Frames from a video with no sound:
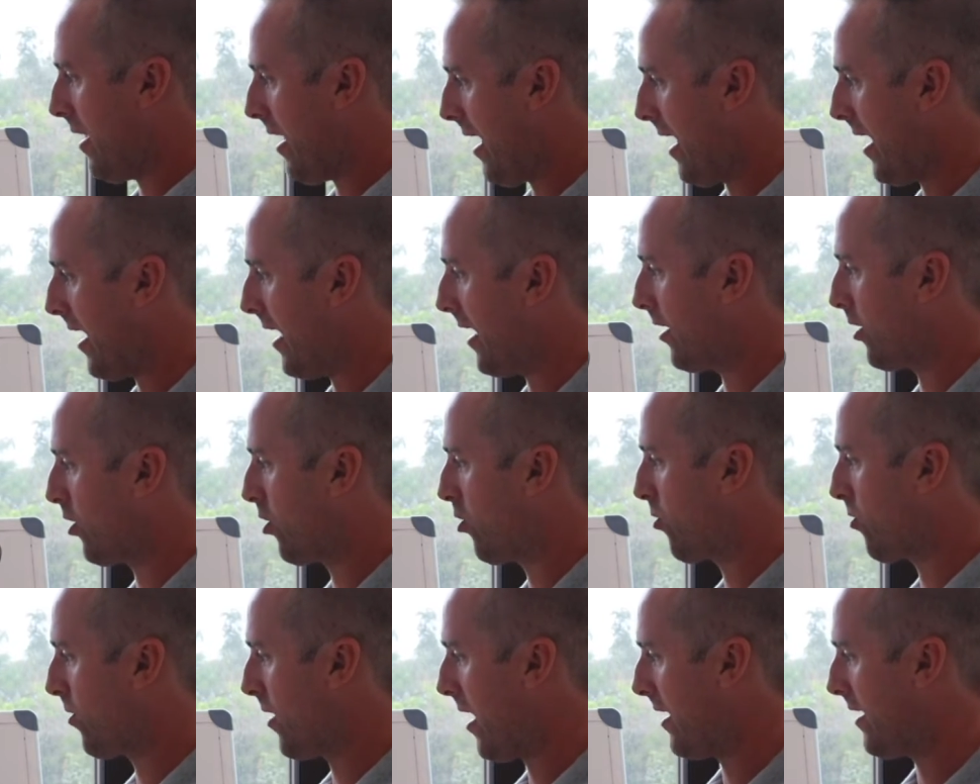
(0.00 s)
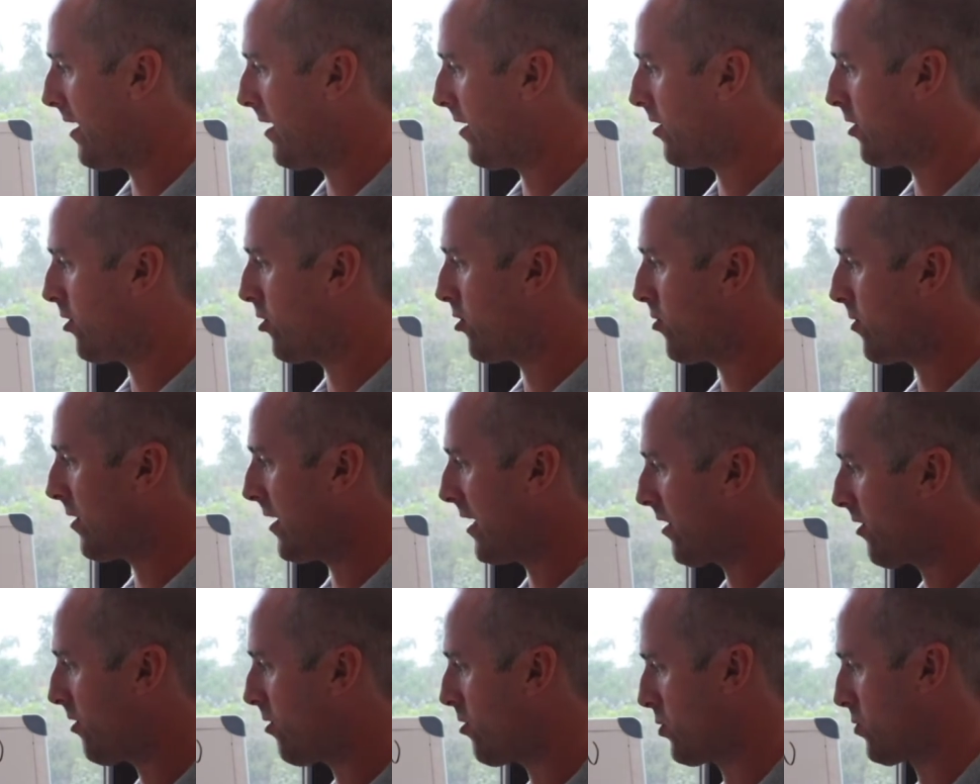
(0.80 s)
and created to
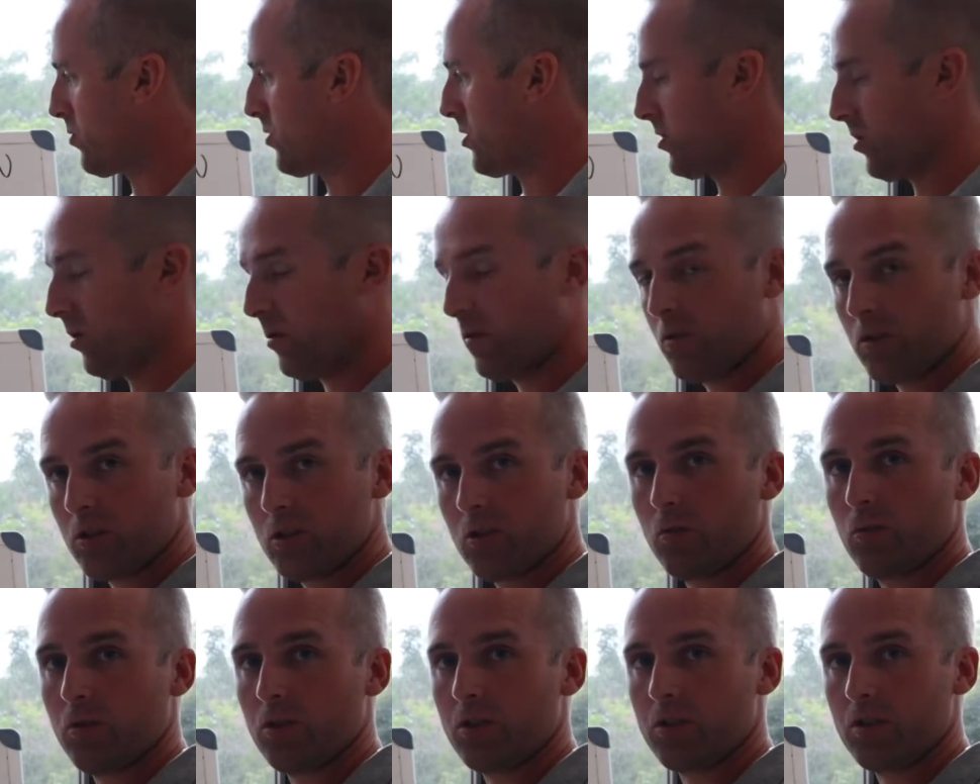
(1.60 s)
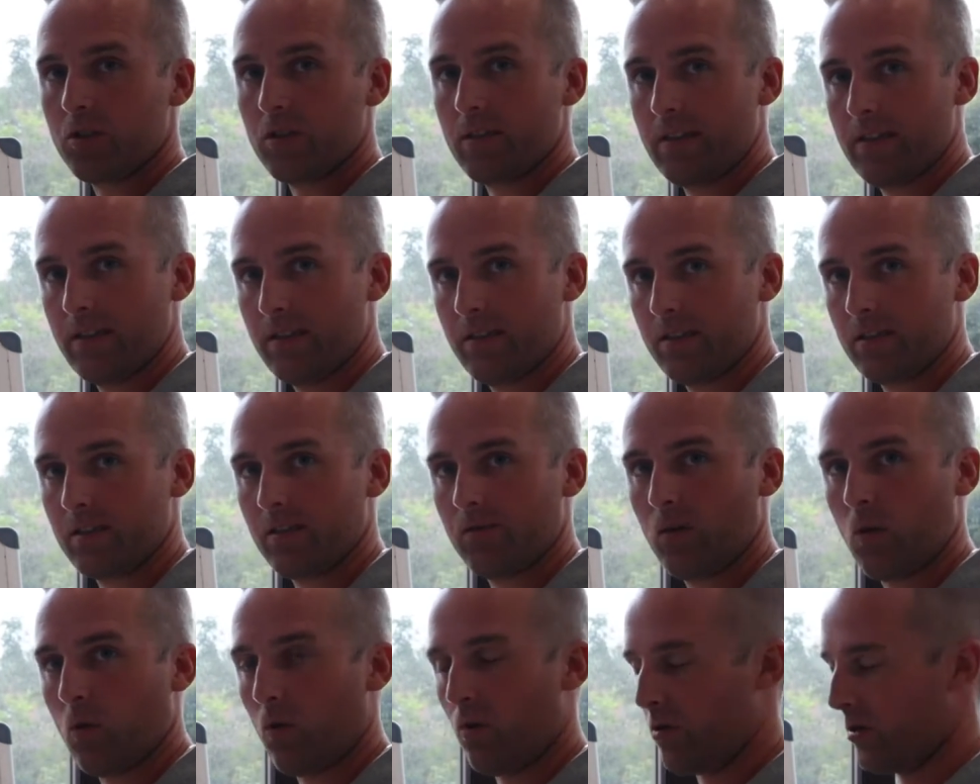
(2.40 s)
get those results, which is,
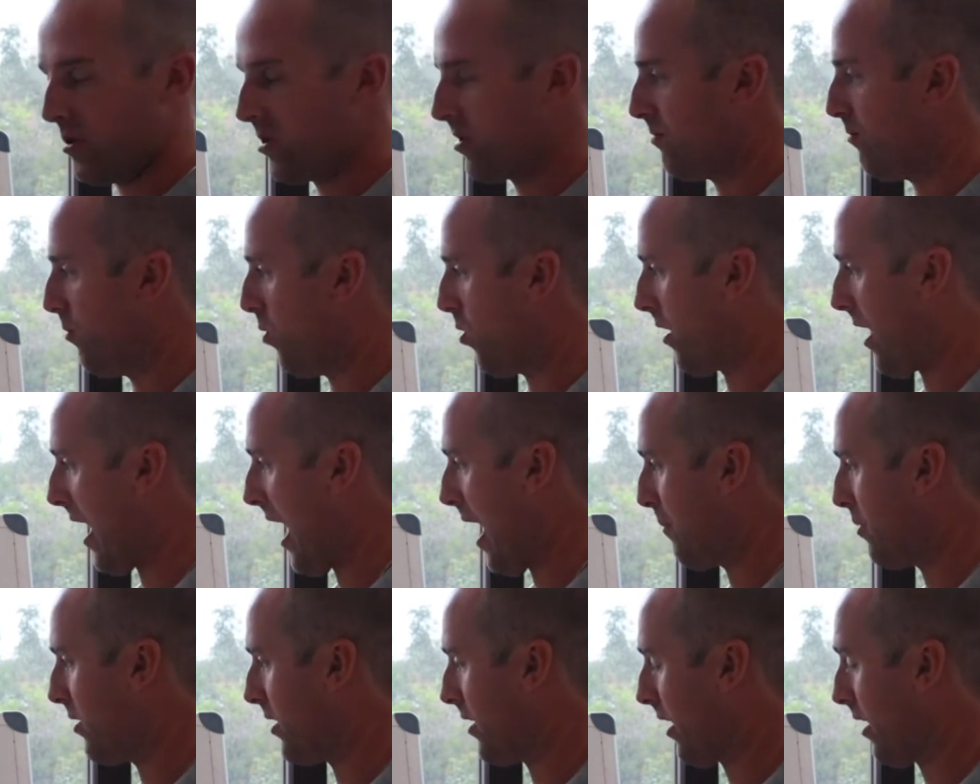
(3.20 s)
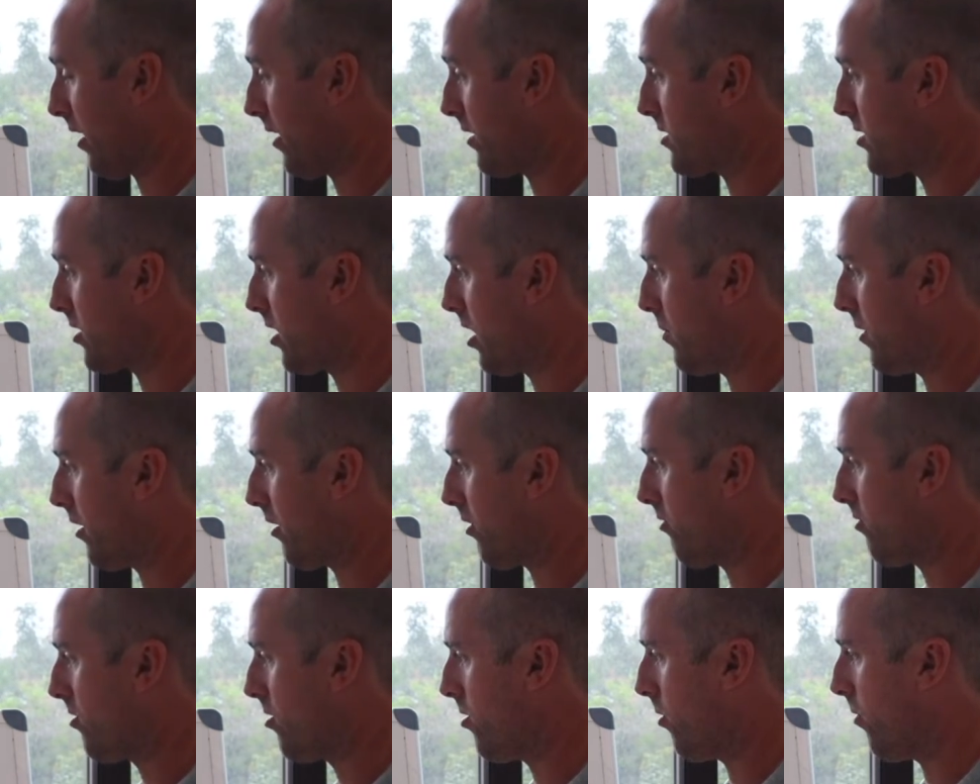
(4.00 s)
of course, more applicants
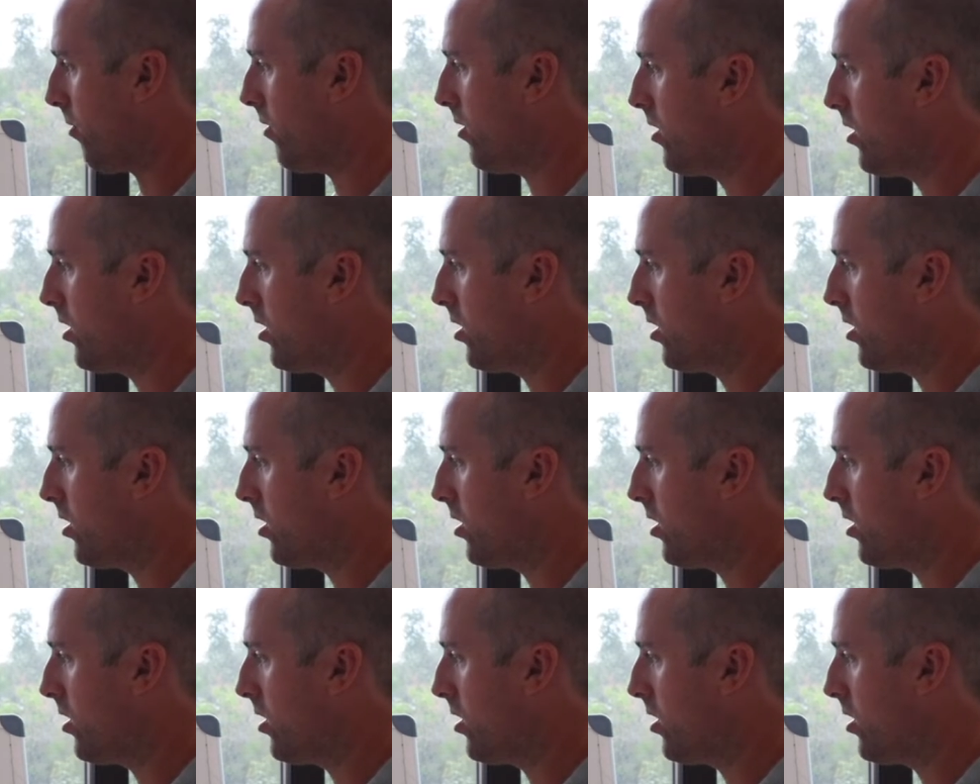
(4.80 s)
coming through.